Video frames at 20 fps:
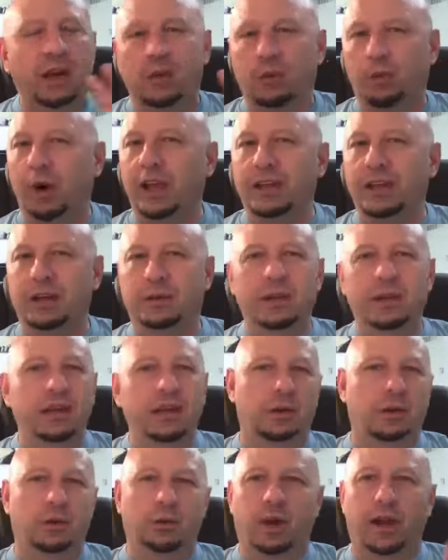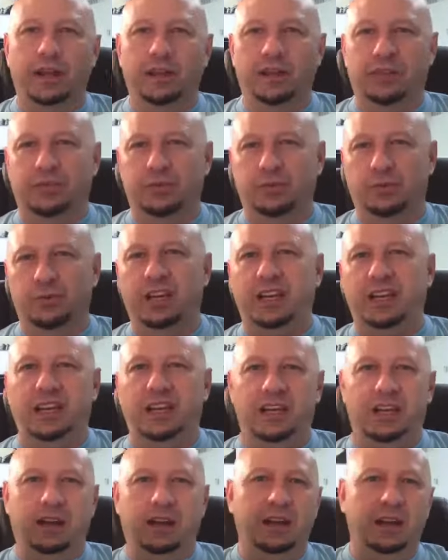Write them, you know, write
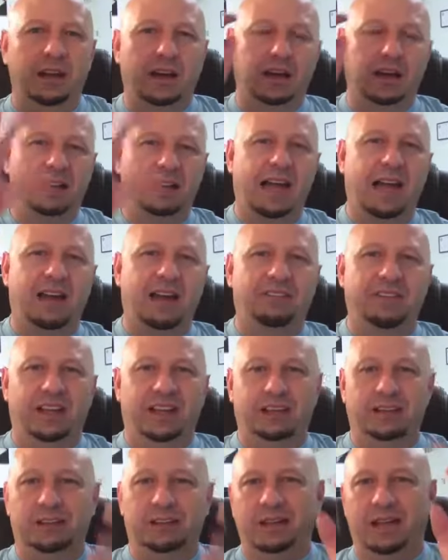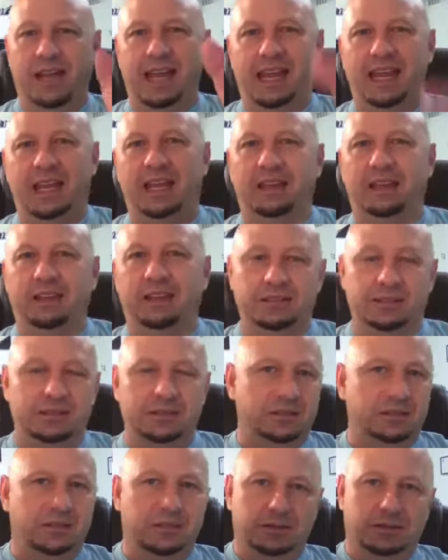3, 11, 8,
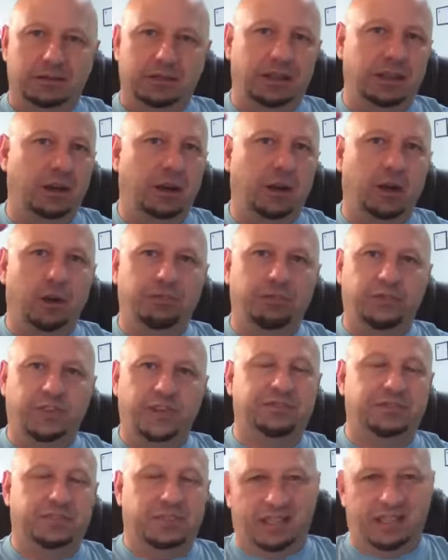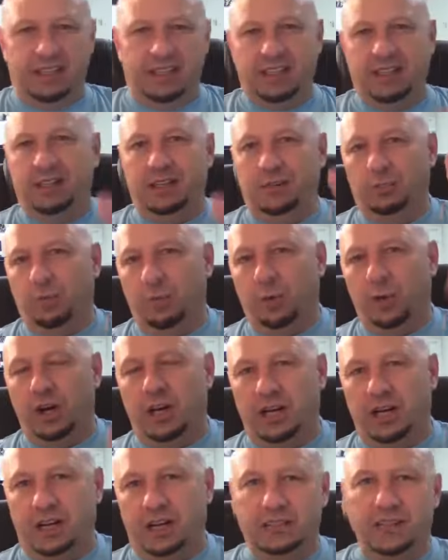you know, 15,
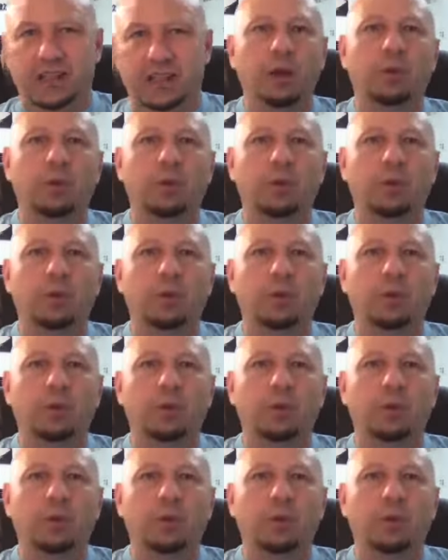1.